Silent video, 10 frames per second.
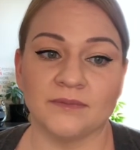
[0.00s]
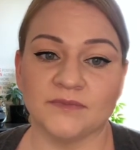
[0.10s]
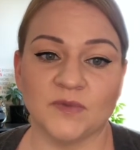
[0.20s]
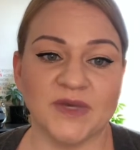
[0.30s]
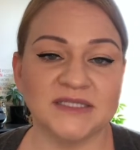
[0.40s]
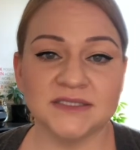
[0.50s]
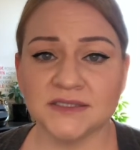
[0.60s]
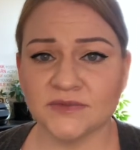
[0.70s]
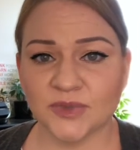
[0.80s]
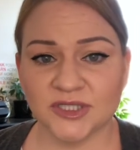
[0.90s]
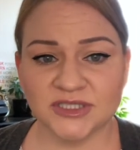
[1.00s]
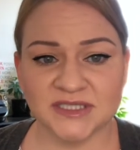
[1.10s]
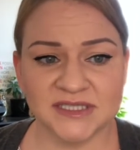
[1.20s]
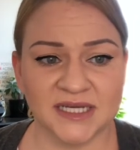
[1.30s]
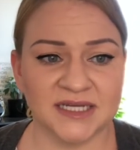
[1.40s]
the basics of
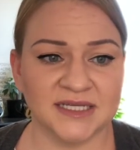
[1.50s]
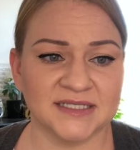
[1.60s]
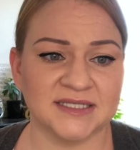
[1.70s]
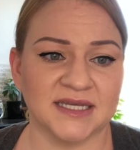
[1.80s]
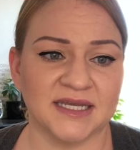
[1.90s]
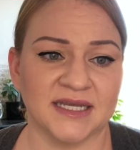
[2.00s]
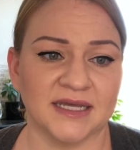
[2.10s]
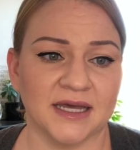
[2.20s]
purchasing is that